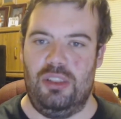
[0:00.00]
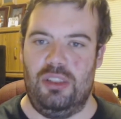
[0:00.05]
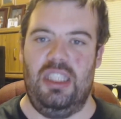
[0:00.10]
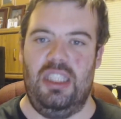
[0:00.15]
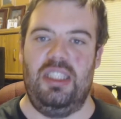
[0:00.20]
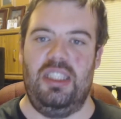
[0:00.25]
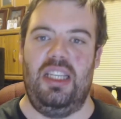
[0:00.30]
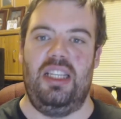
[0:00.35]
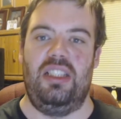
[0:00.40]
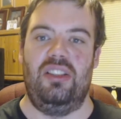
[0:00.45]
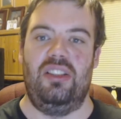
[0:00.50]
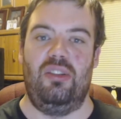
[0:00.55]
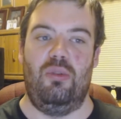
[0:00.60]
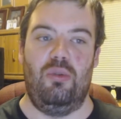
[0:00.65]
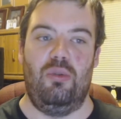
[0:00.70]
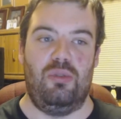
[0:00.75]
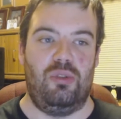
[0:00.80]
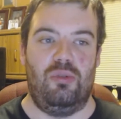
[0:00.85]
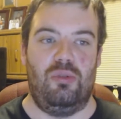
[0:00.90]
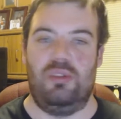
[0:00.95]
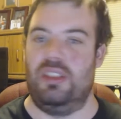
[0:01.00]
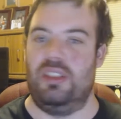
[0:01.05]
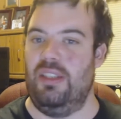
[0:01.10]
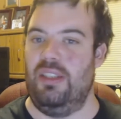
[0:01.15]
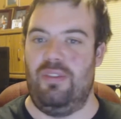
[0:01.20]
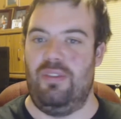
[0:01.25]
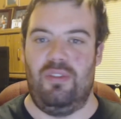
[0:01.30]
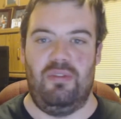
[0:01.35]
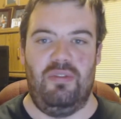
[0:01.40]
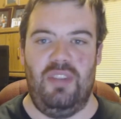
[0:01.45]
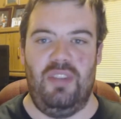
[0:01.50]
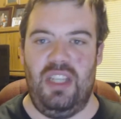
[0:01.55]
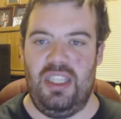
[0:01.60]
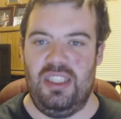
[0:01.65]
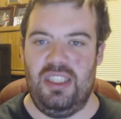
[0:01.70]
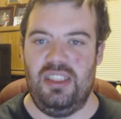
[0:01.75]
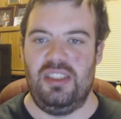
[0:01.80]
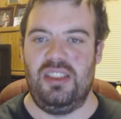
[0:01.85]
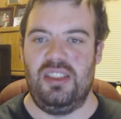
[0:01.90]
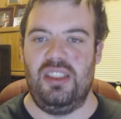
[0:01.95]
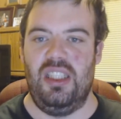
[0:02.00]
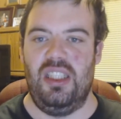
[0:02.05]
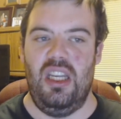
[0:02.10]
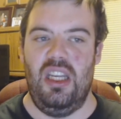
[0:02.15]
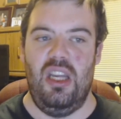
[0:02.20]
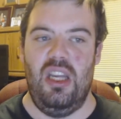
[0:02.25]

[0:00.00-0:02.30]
to you and they can do all sorts of different things,